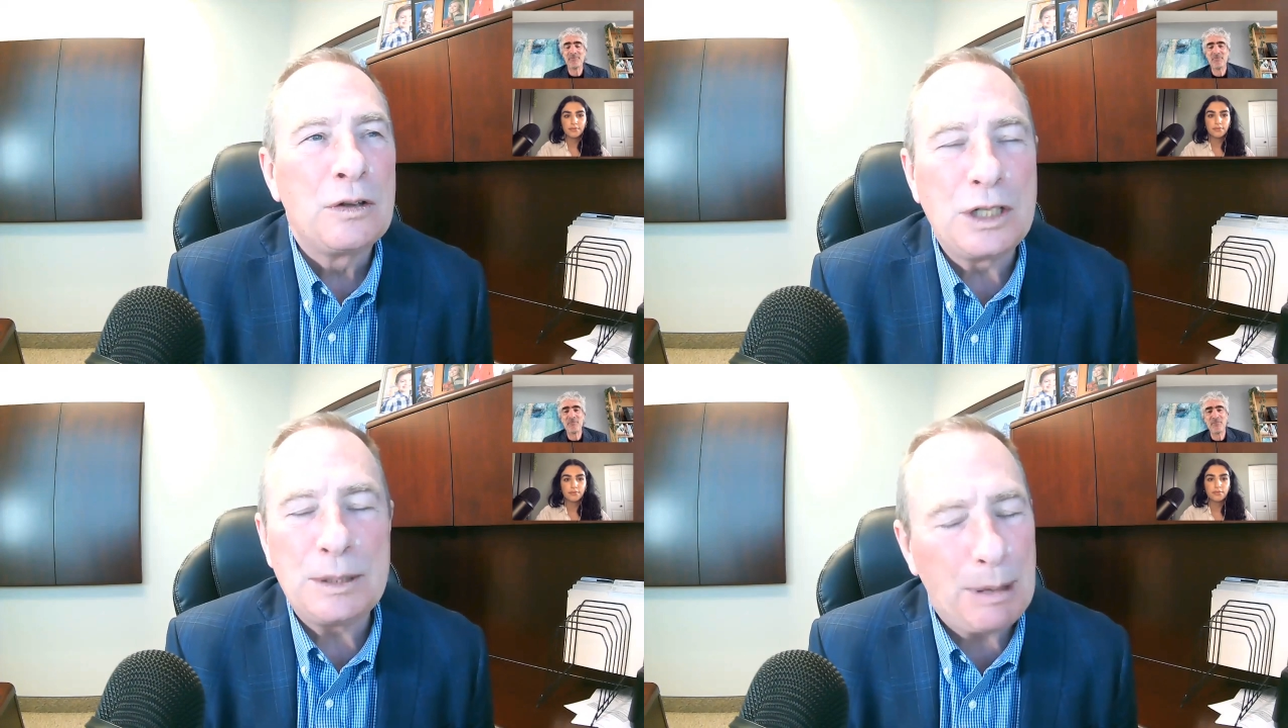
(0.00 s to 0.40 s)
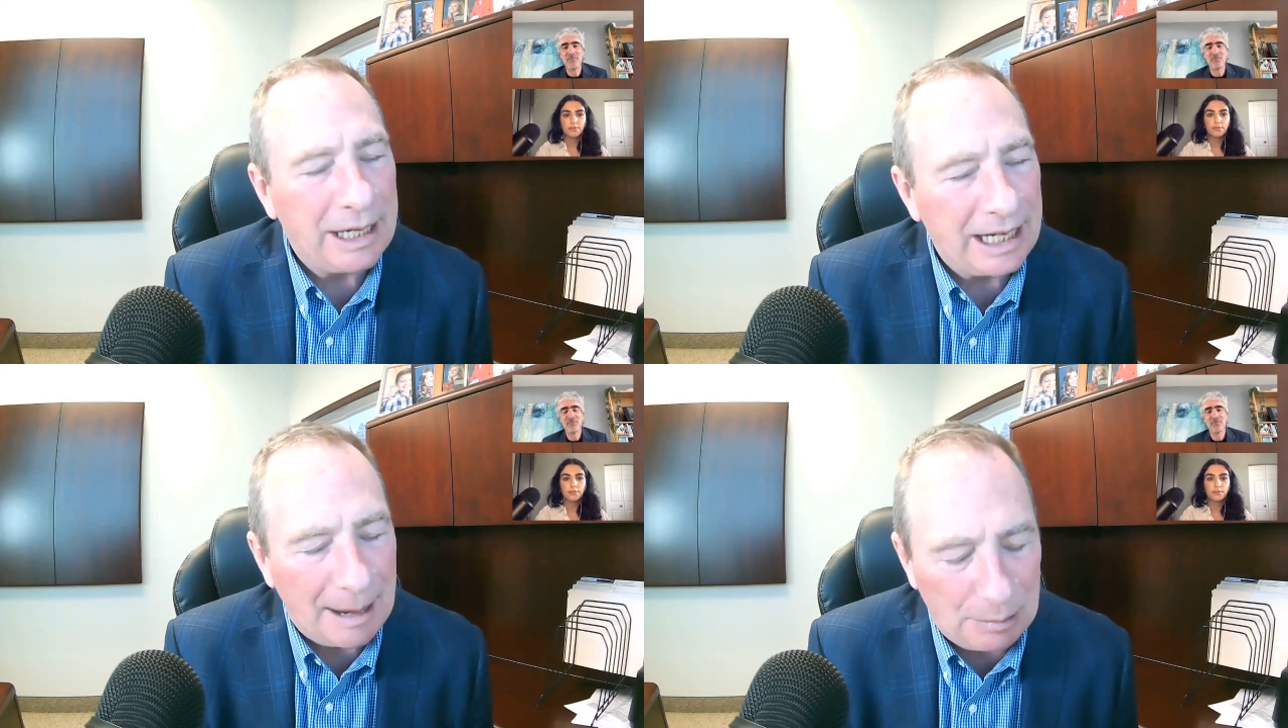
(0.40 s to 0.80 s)
So just
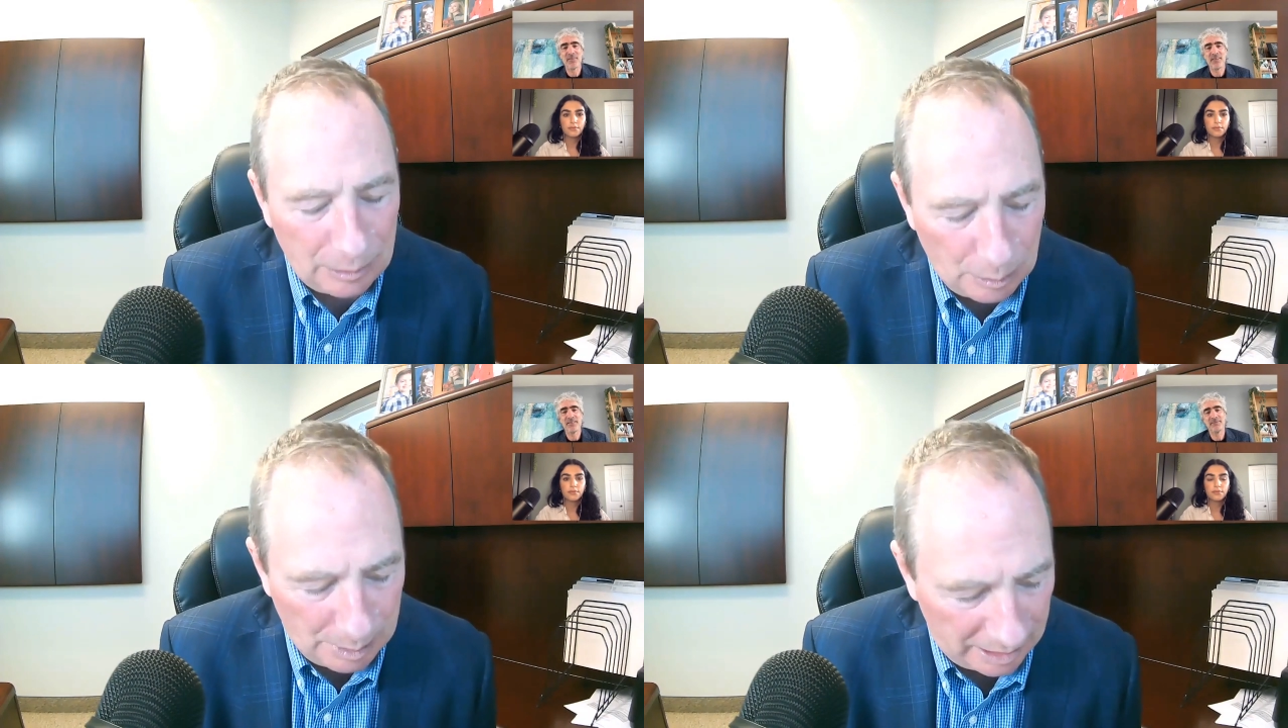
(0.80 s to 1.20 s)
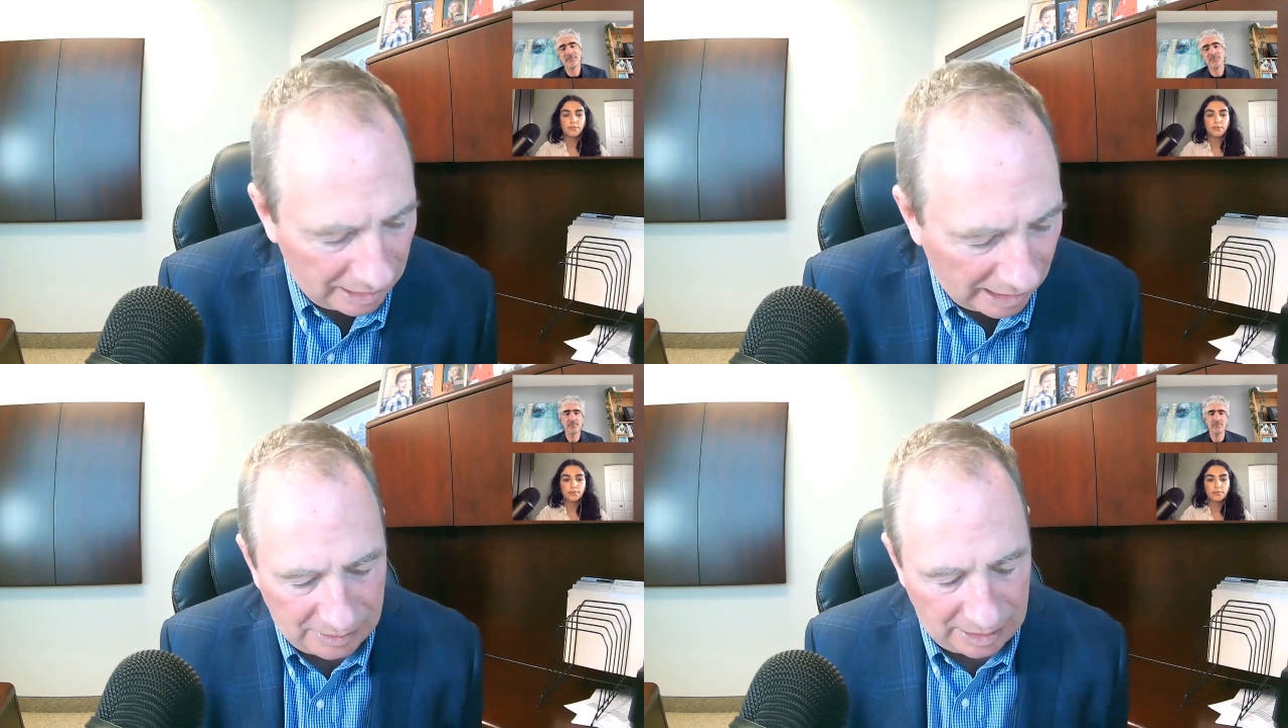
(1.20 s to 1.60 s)
picking up a little
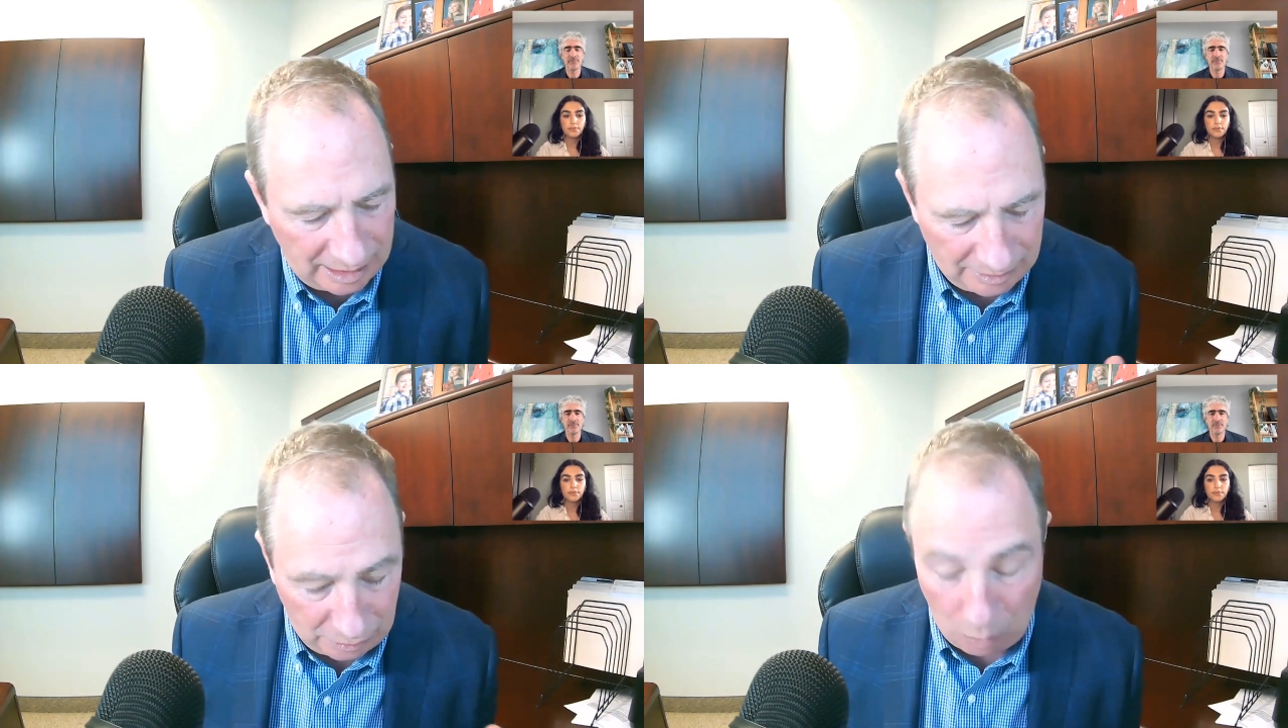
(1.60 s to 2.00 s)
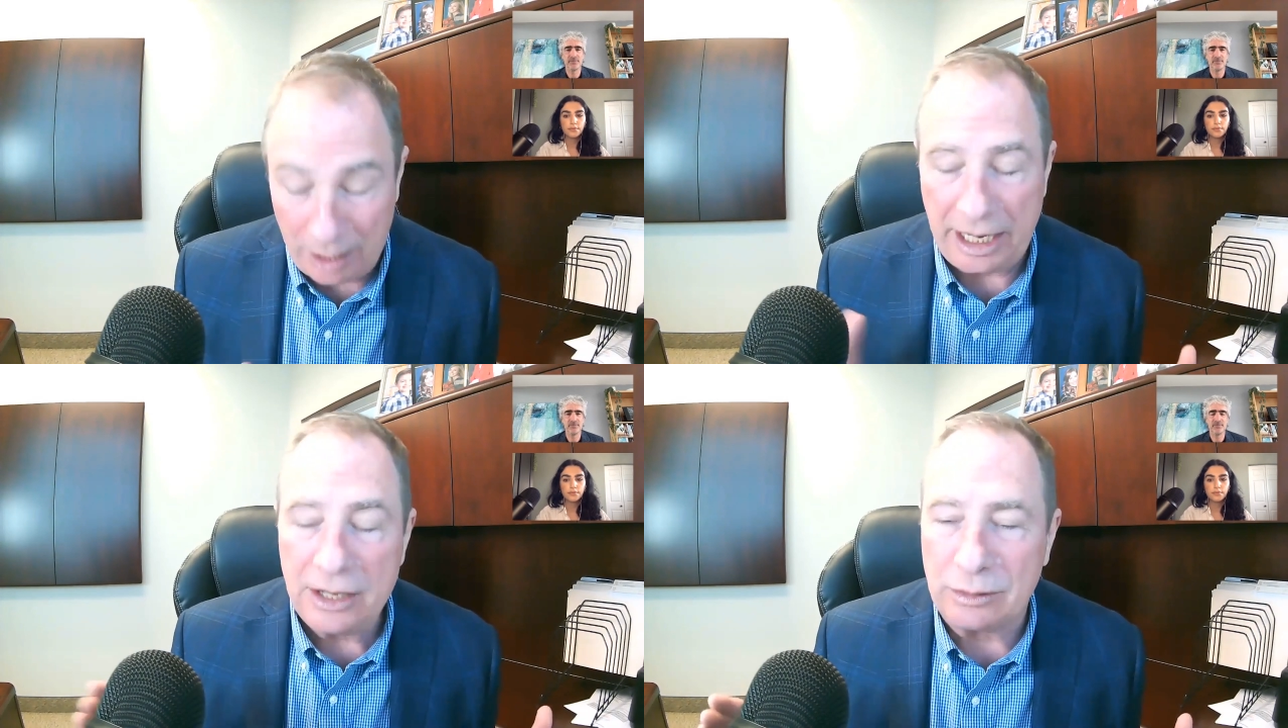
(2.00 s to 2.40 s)
bit, because it's
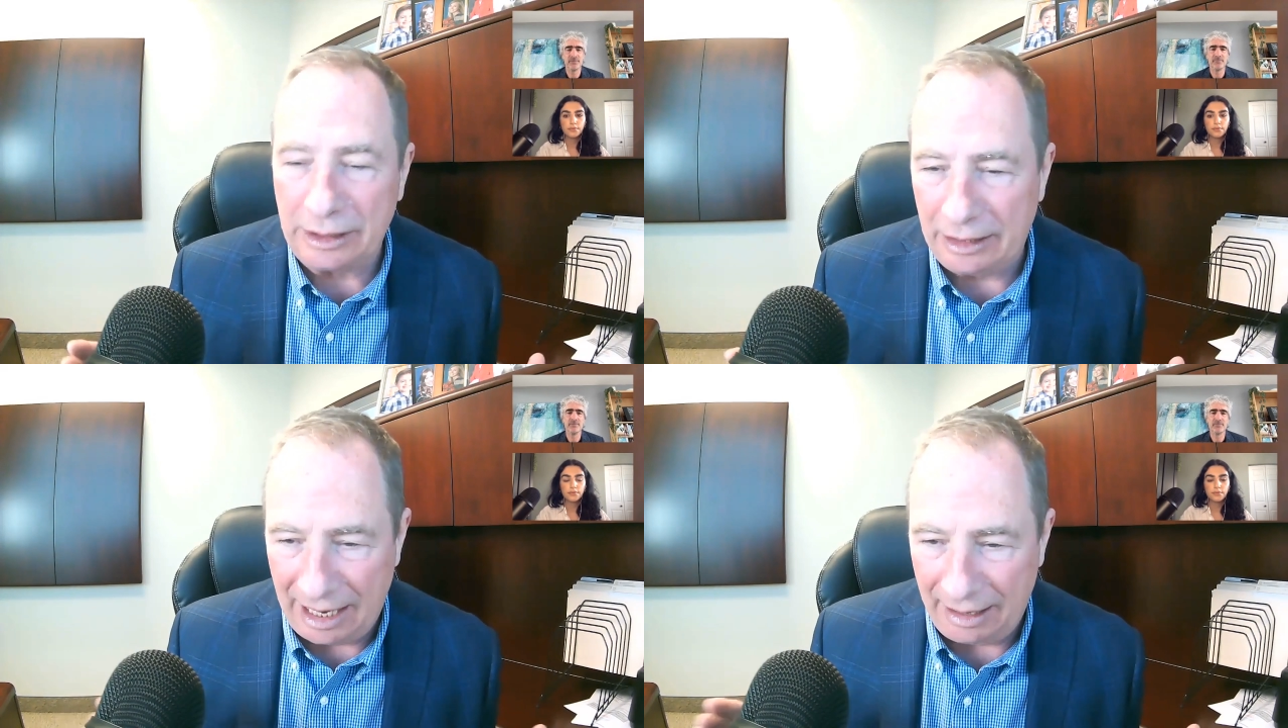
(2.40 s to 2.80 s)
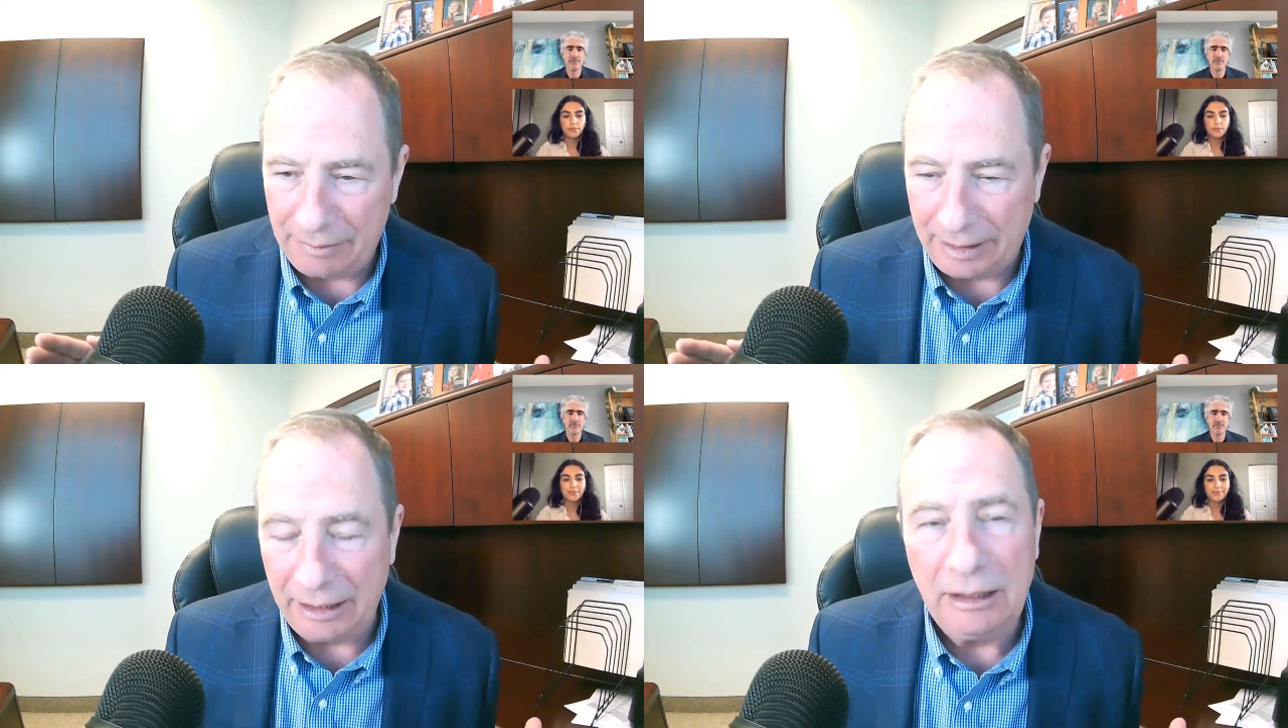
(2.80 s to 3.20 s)
quite a history you
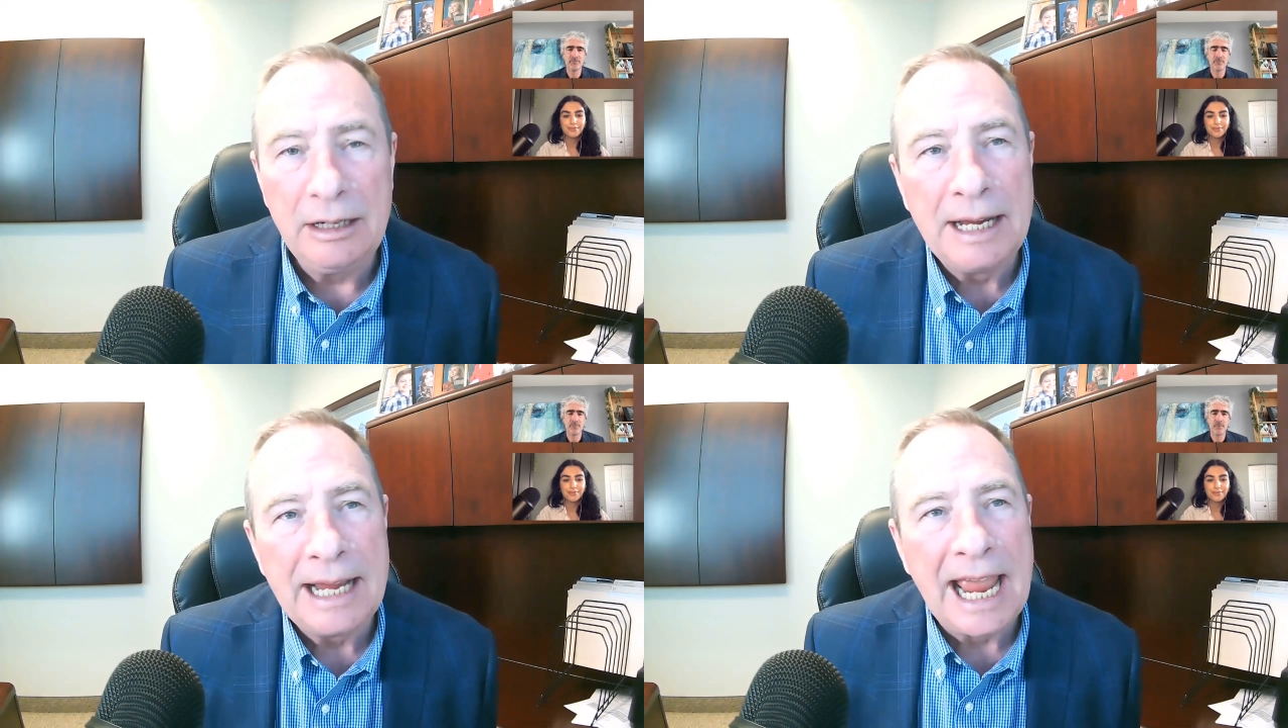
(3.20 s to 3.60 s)
have here,